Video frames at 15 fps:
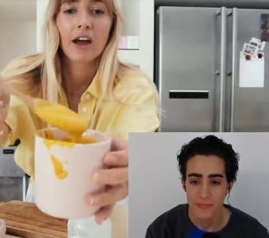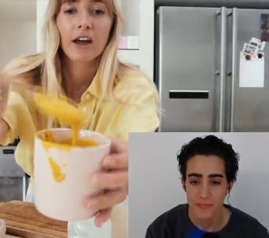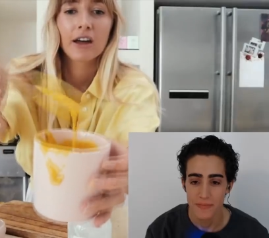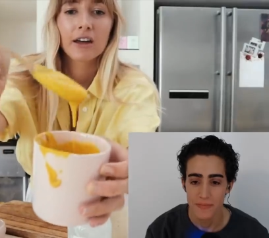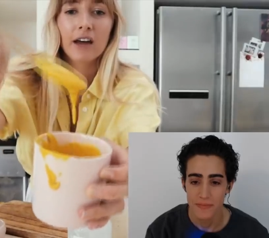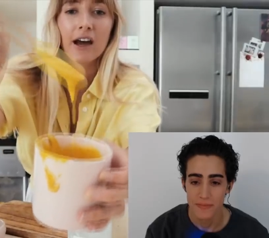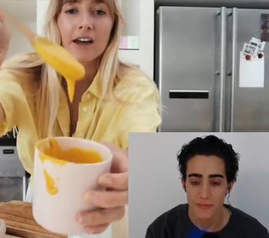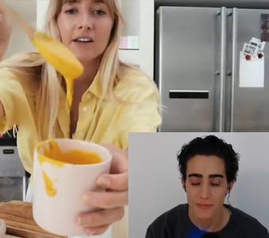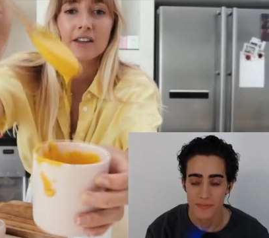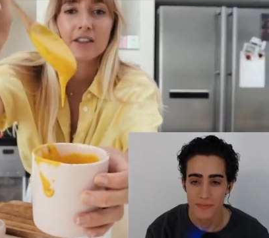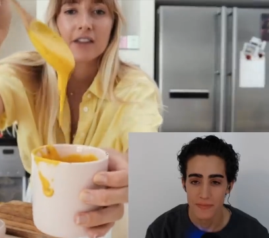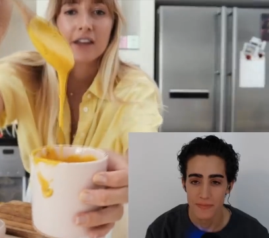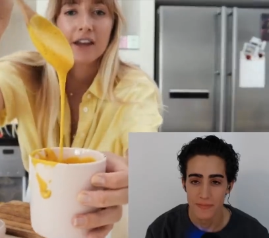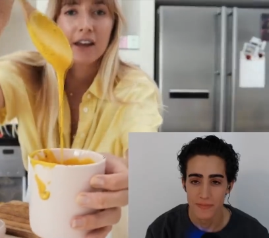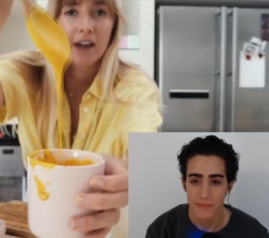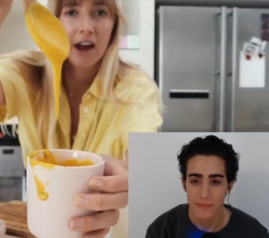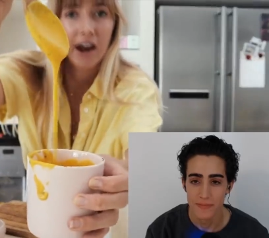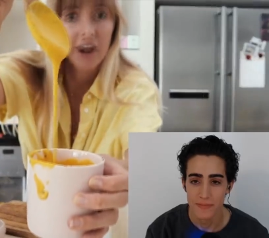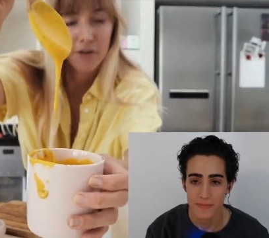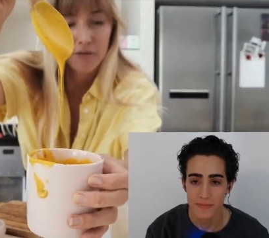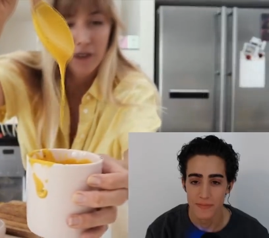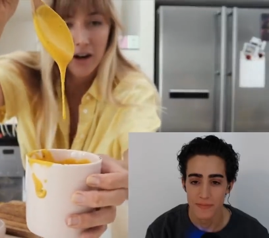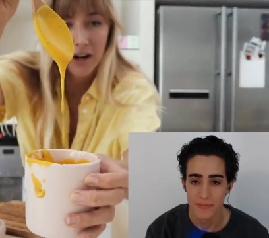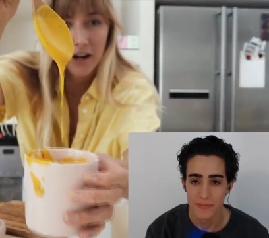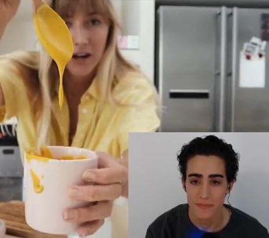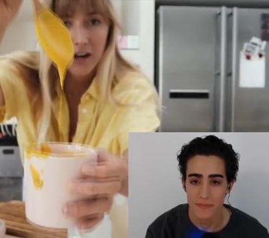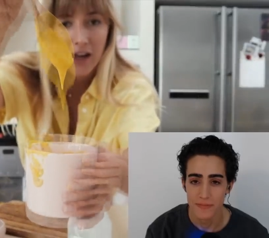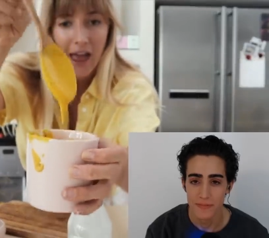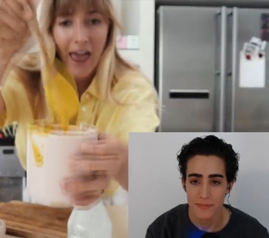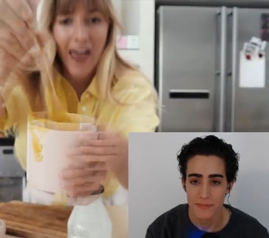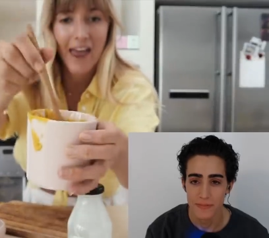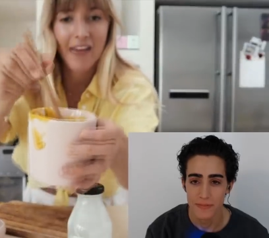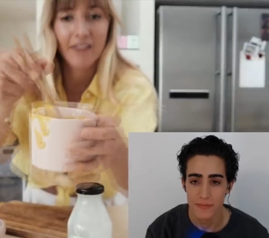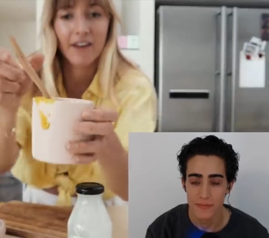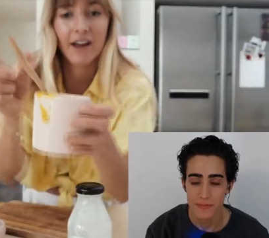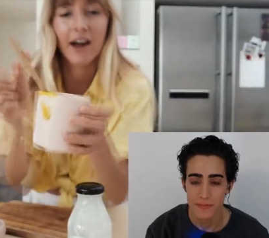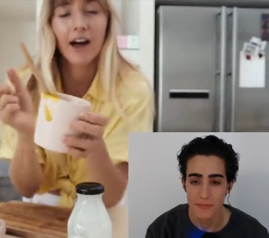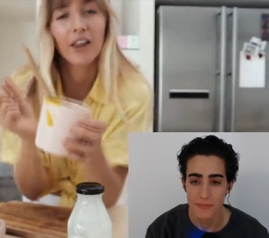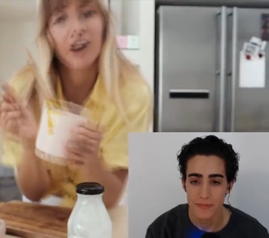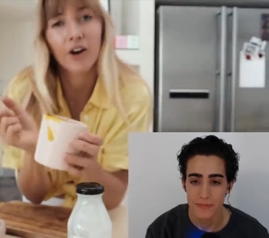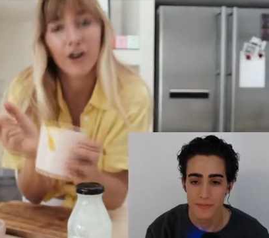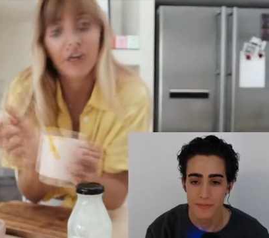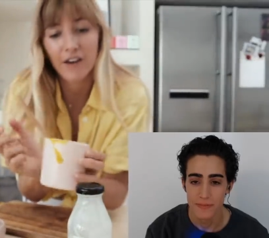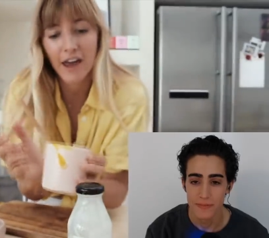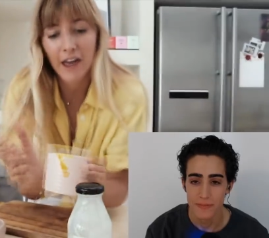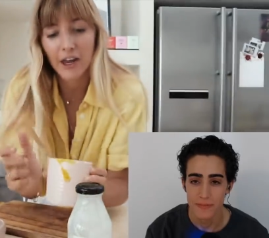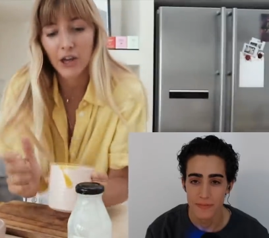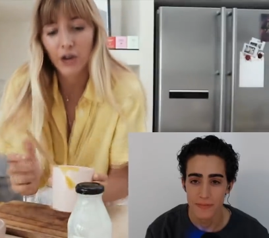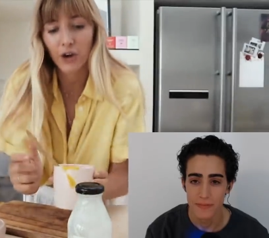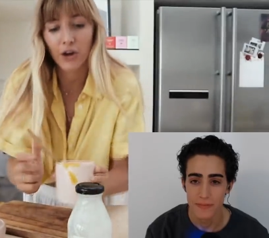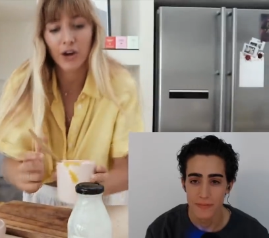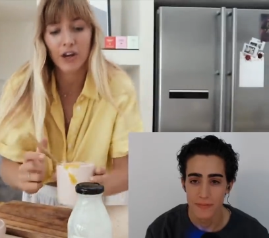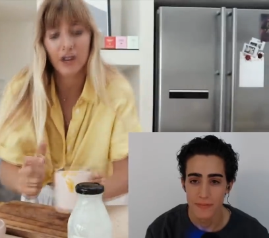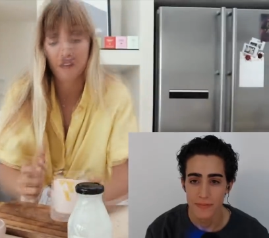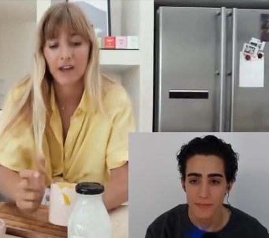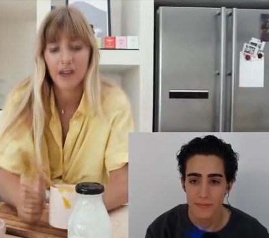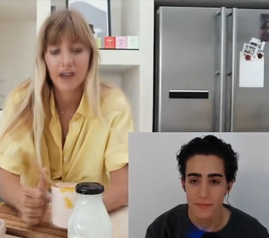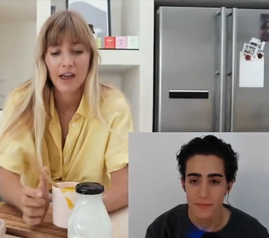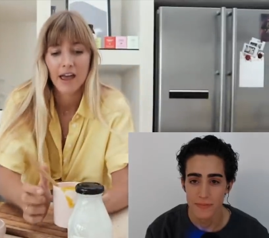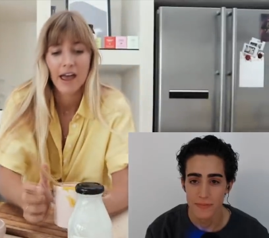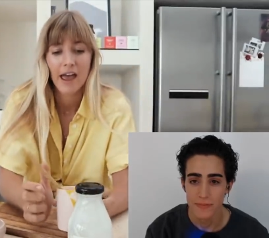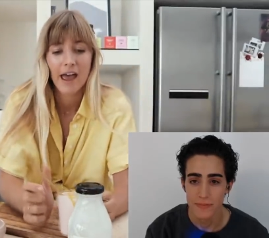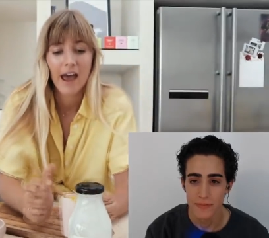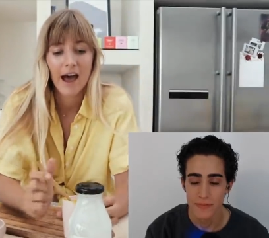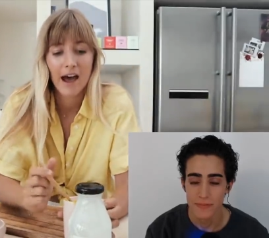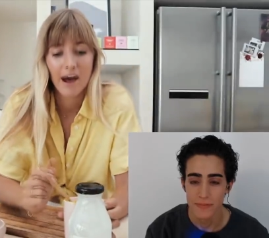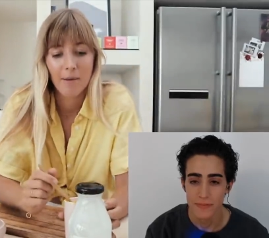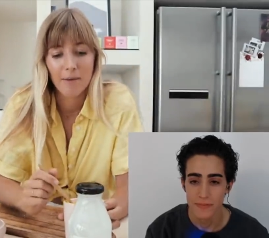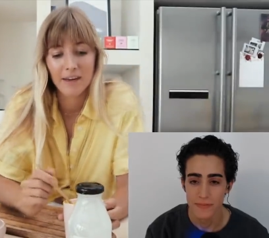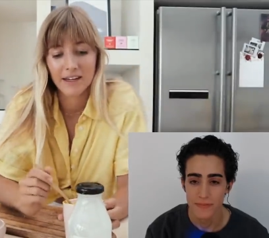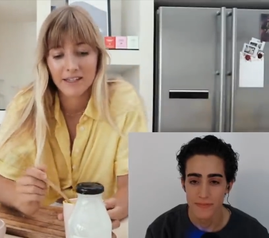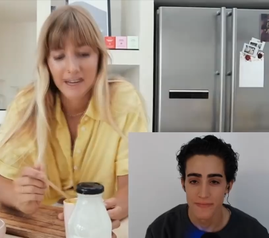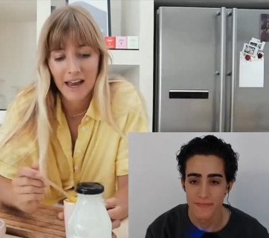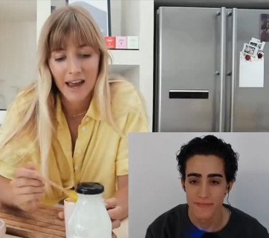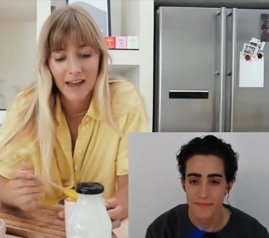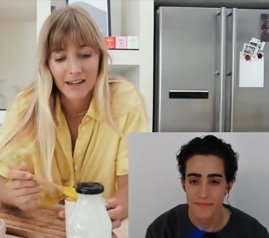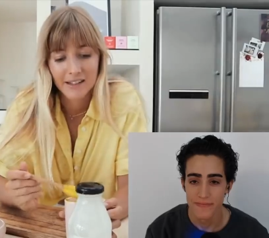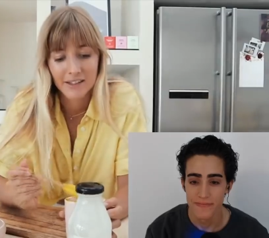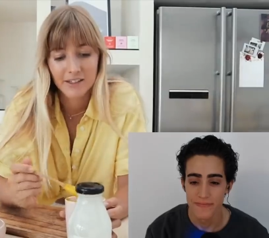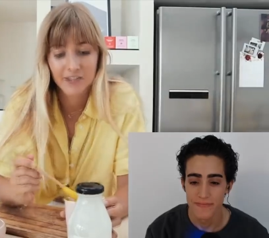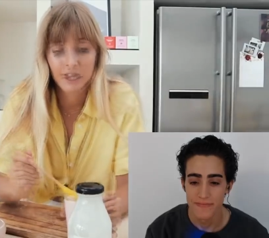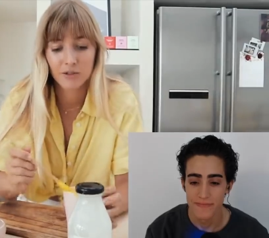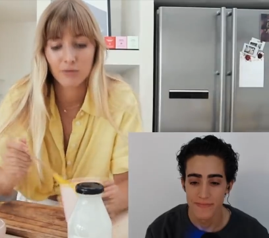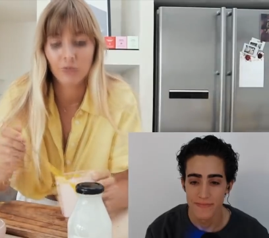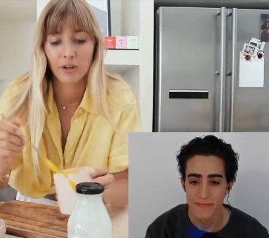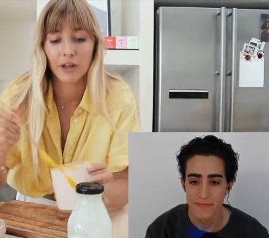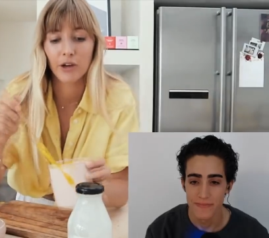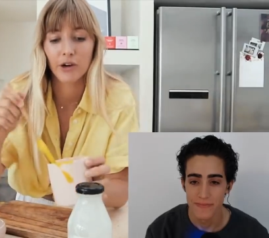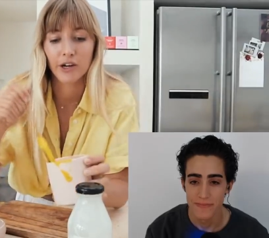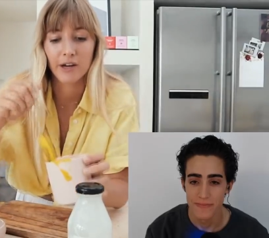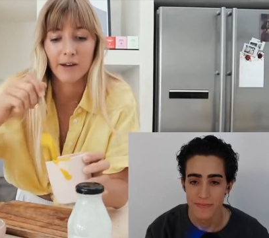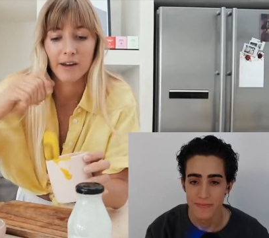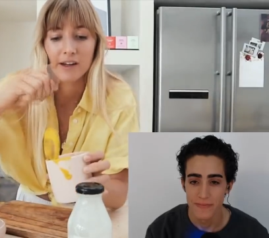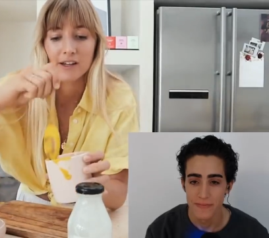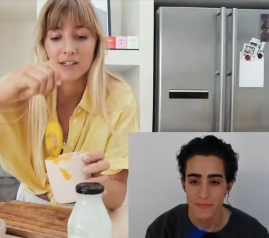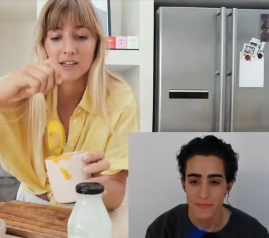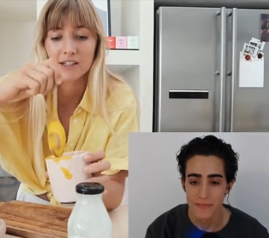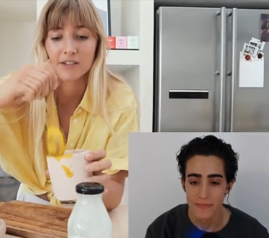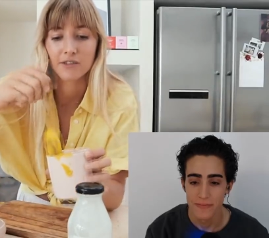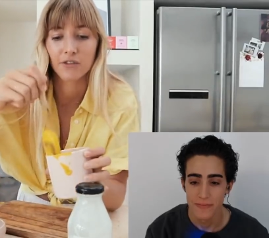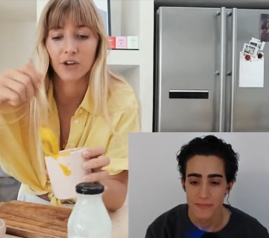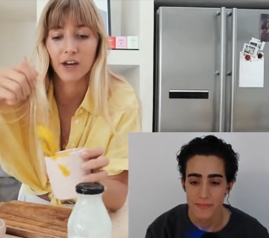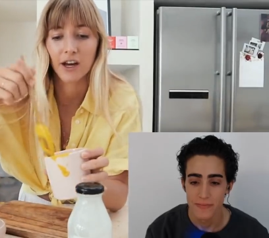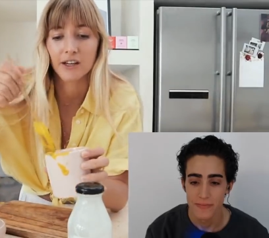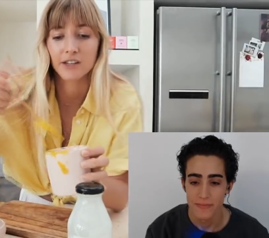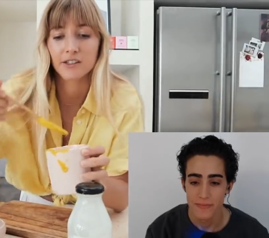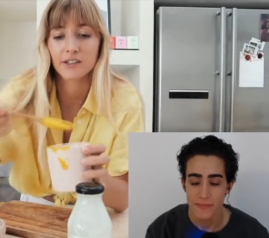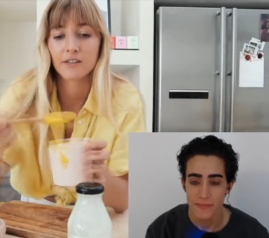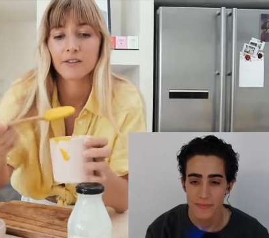Speaker 1: kind of thick, kind of runny, and the color of an egg yolk. It tastes really good. I'm gonna taste it for you guys.